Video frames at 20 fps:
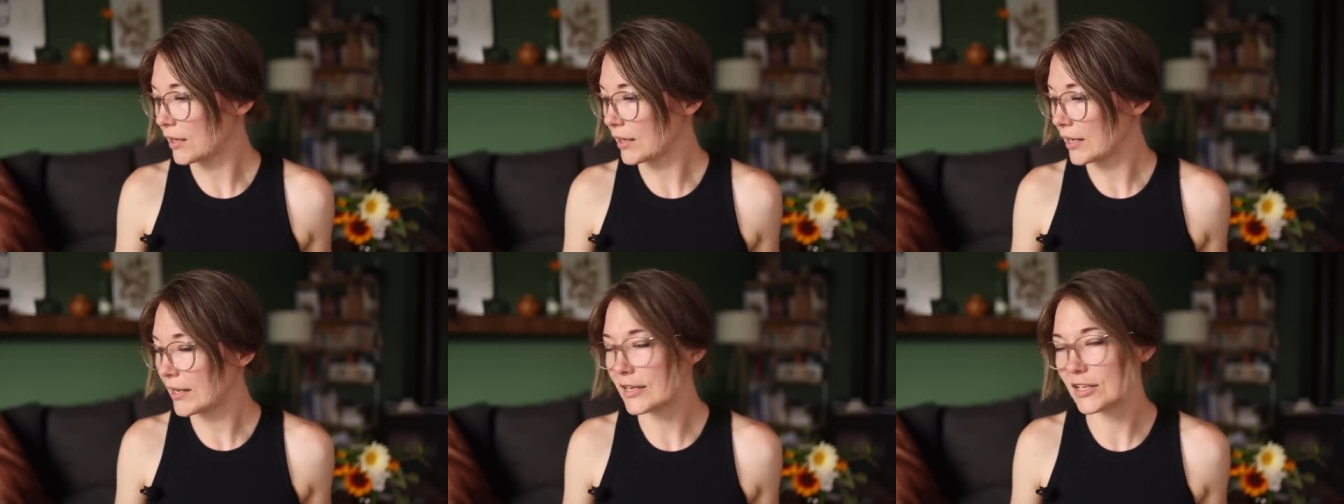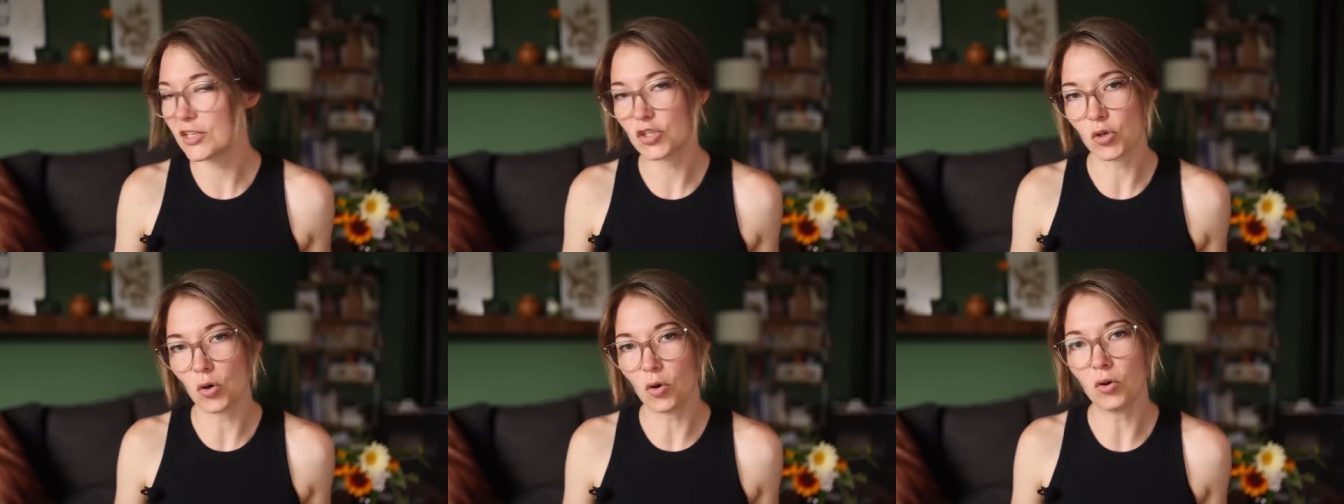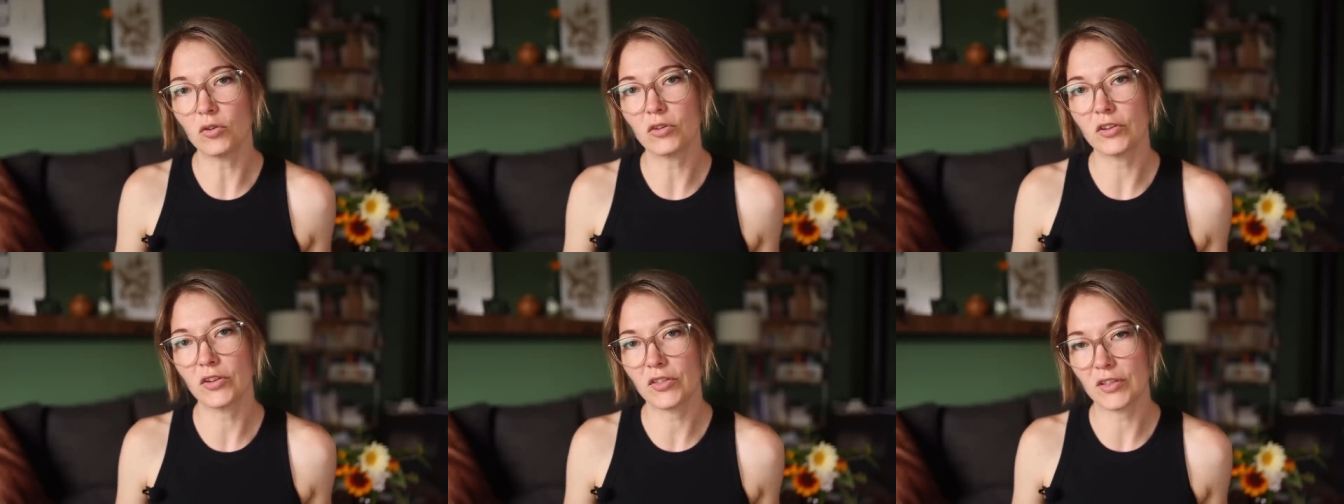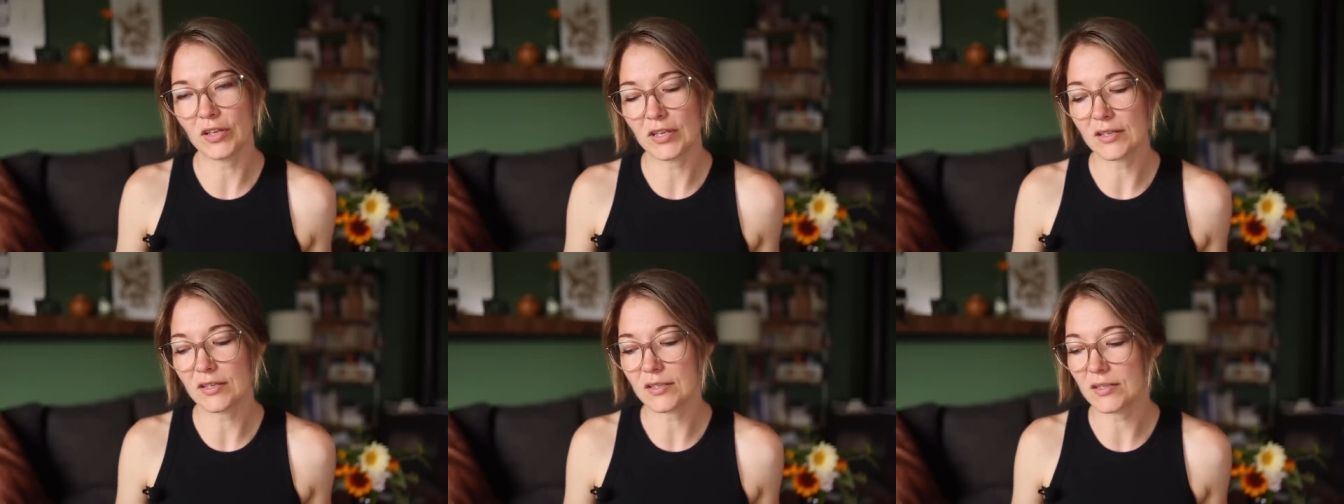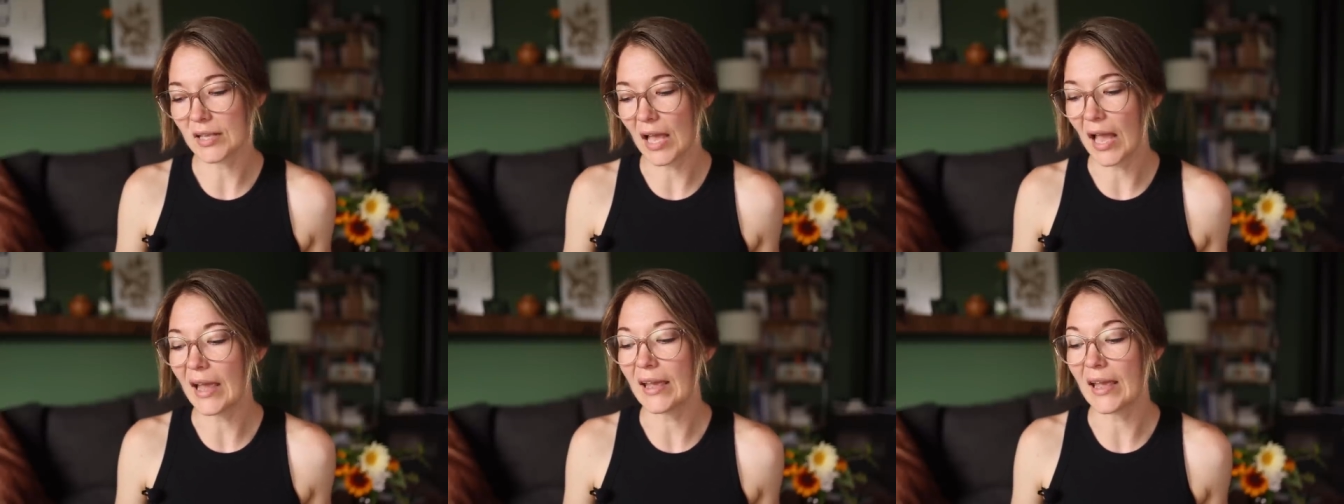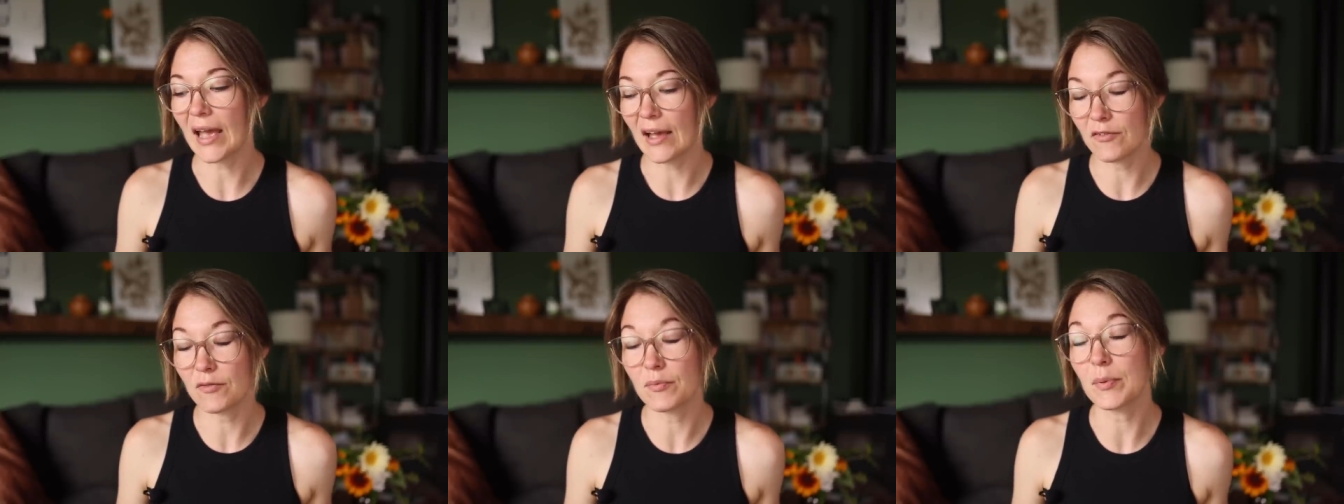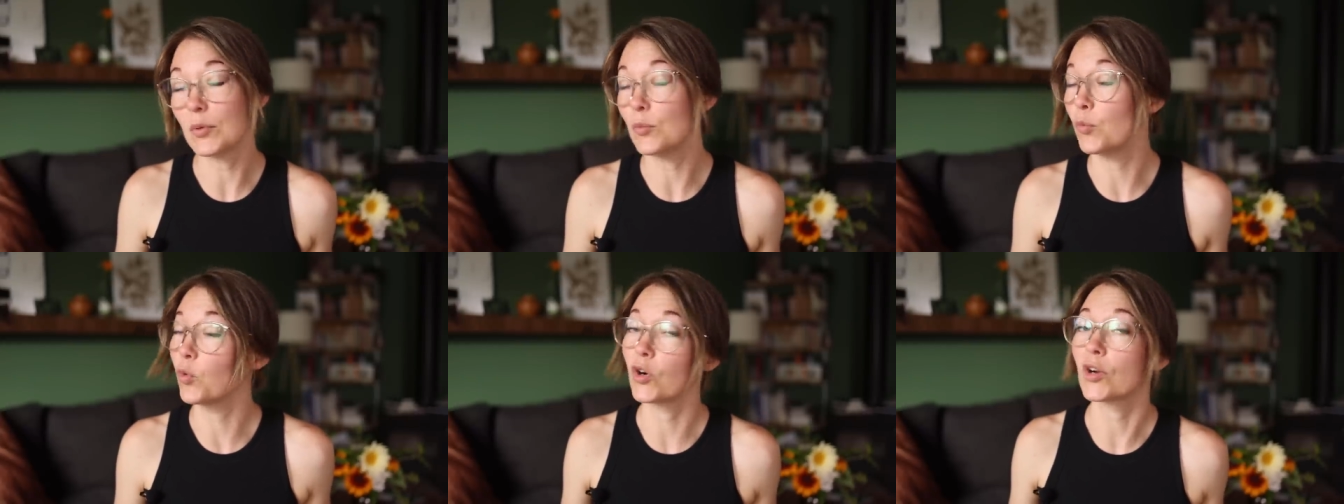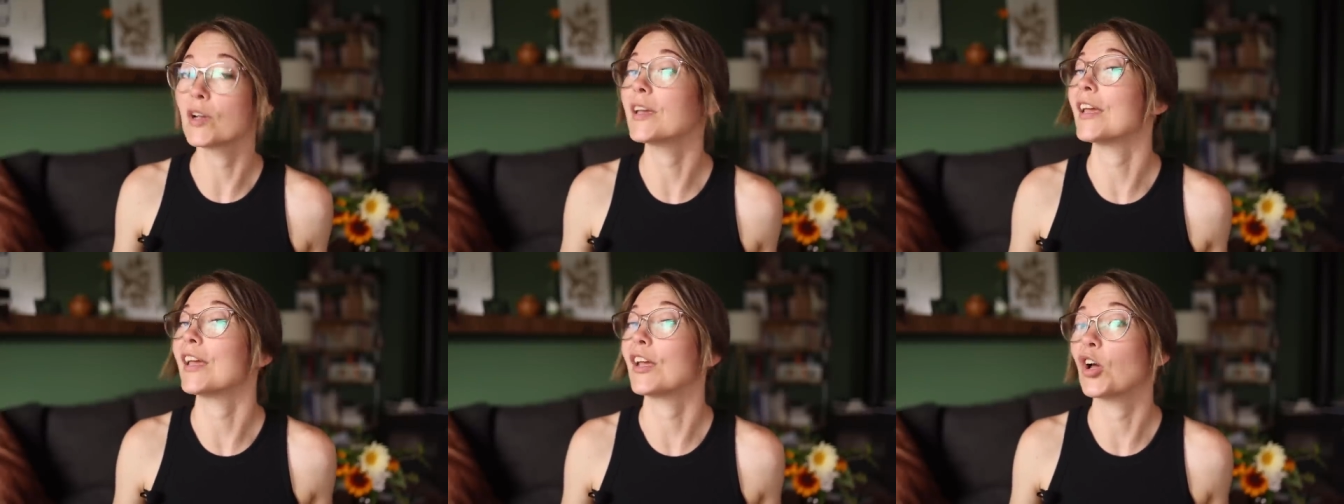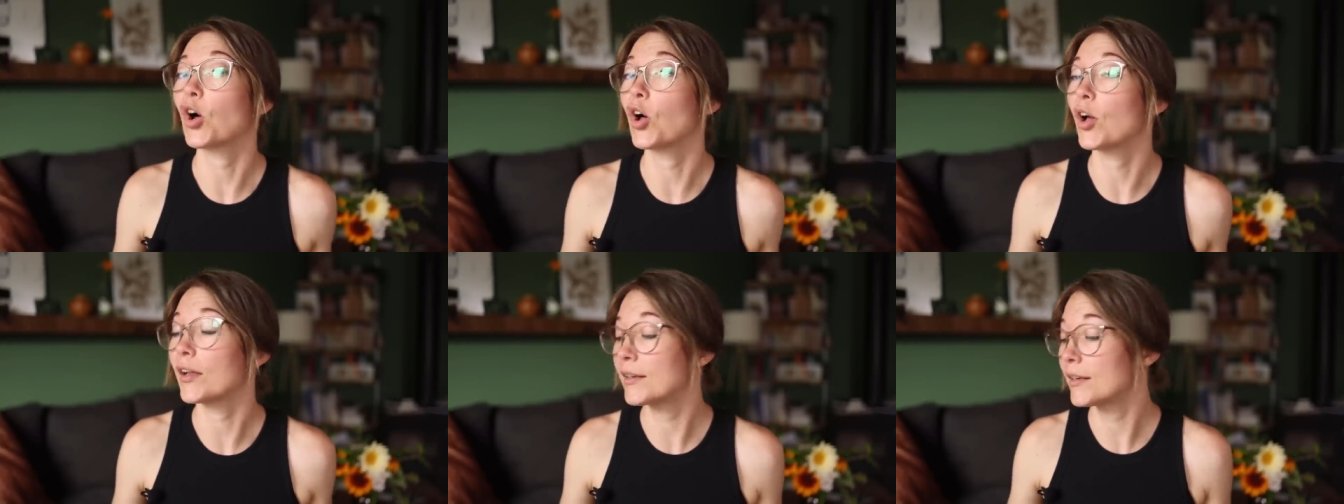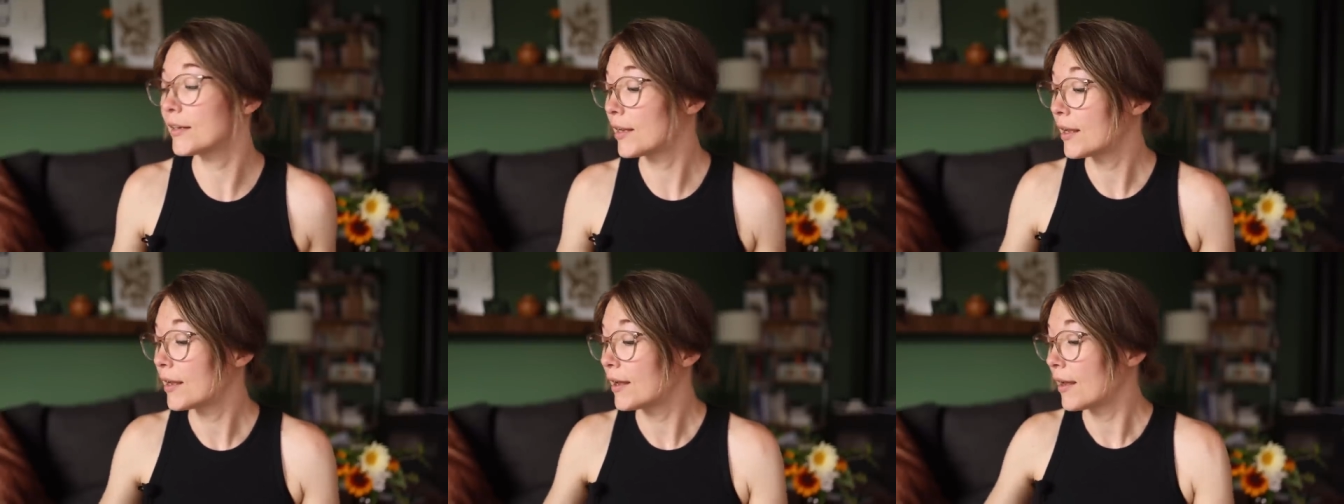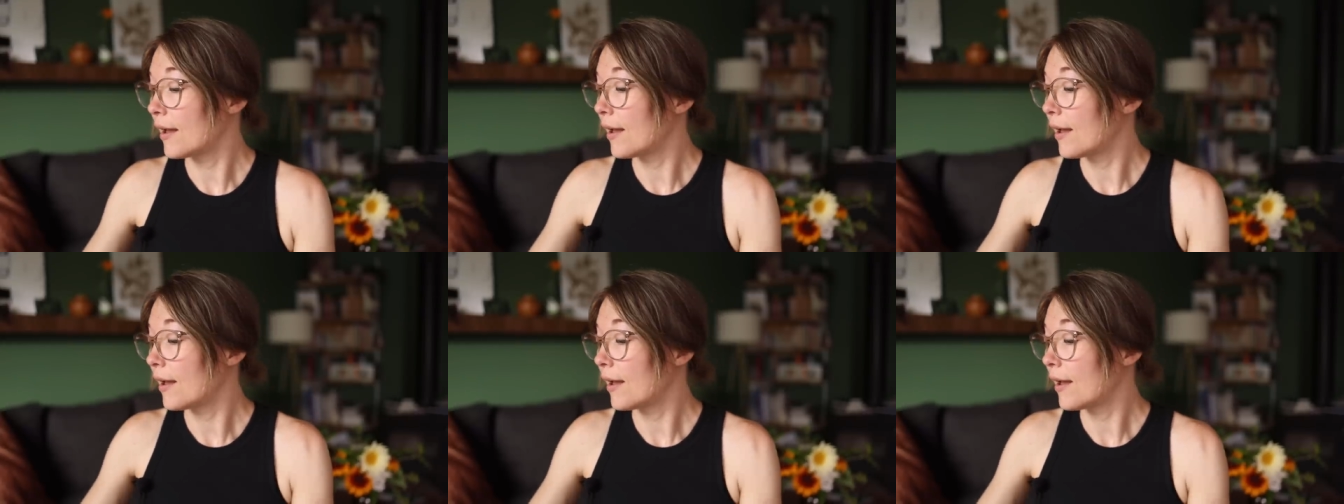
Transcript: get into all the things I have been working on.